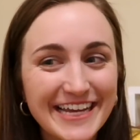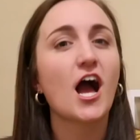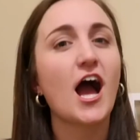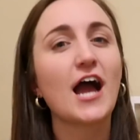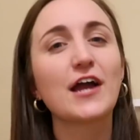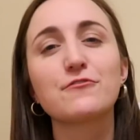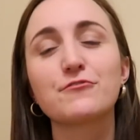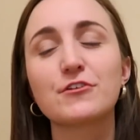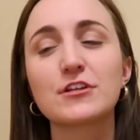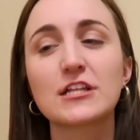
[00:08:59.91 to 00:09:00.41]

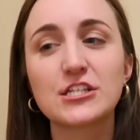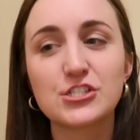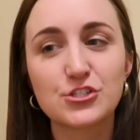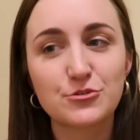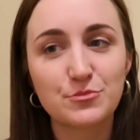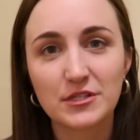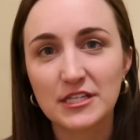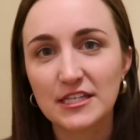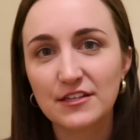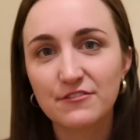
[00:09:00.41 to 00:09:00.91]
I really
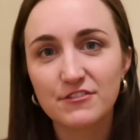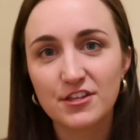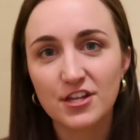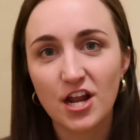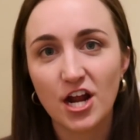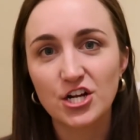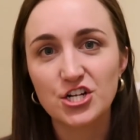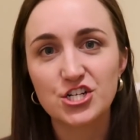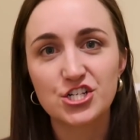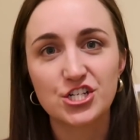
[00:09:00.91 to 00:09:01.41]
do believe
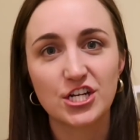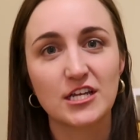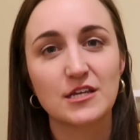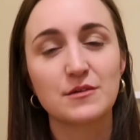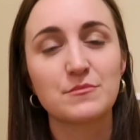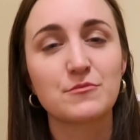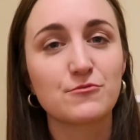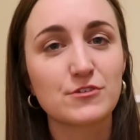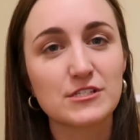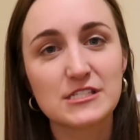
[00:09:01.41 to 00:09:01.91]
that our
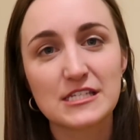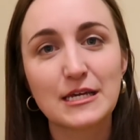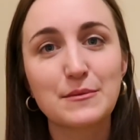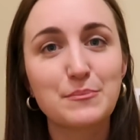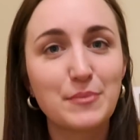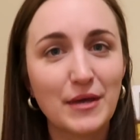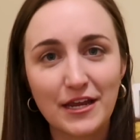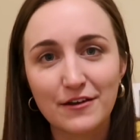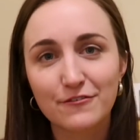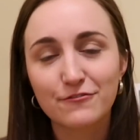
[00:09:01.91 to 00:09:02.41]
shame was
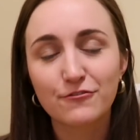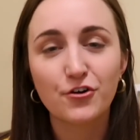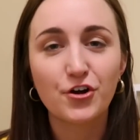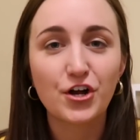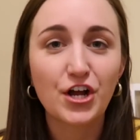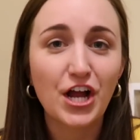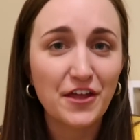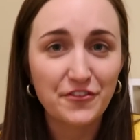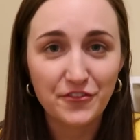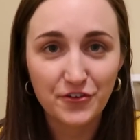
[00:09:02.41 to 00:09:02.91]
like paid for
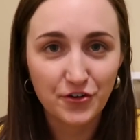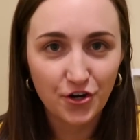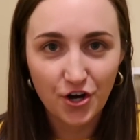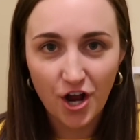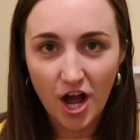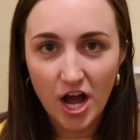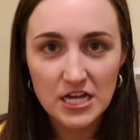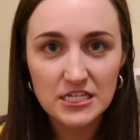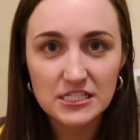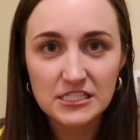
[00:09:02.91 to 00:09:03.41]
at the
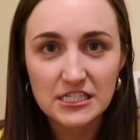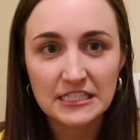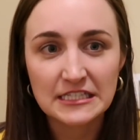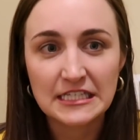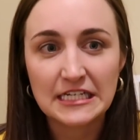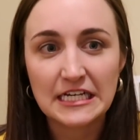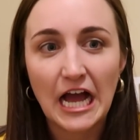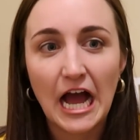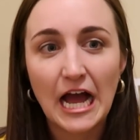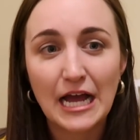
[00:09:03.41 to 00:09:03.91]
cross,
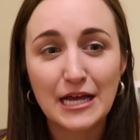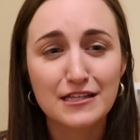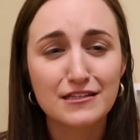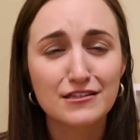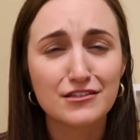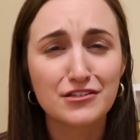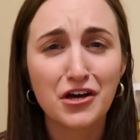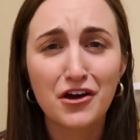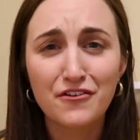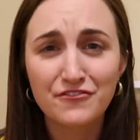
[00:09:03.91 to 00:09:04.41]
and like I
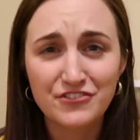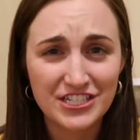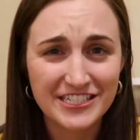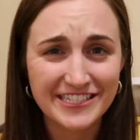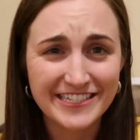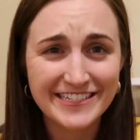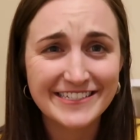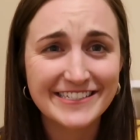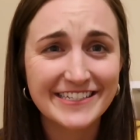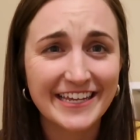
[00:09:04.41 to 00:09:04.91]
love
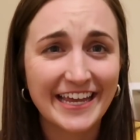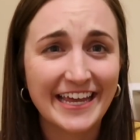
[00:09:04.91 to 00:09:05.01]
Jesus,